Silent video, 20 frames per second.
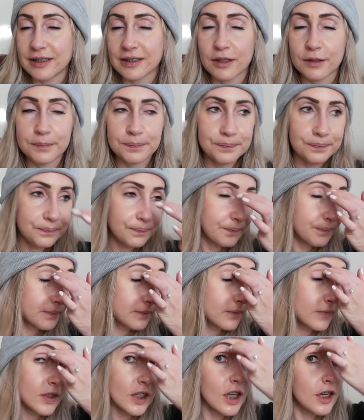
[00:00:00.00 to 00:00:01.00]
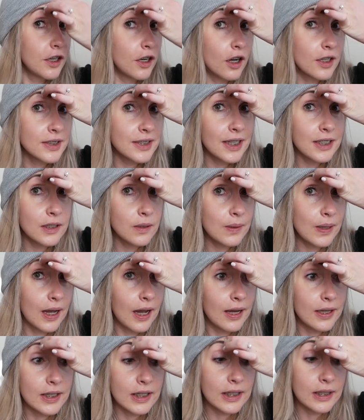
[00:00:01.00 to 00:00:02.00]
So not saying you
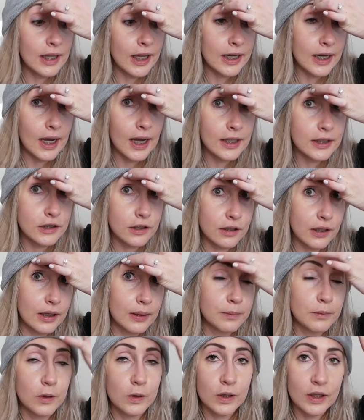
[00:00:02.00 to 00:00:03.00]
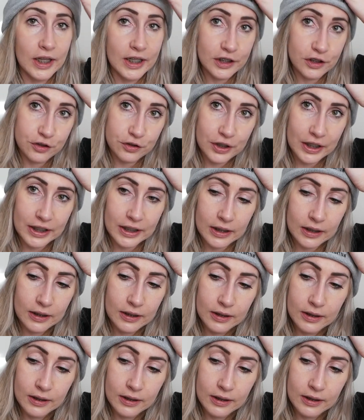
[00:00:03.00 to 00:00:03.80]
can't eat like ice cream or like drink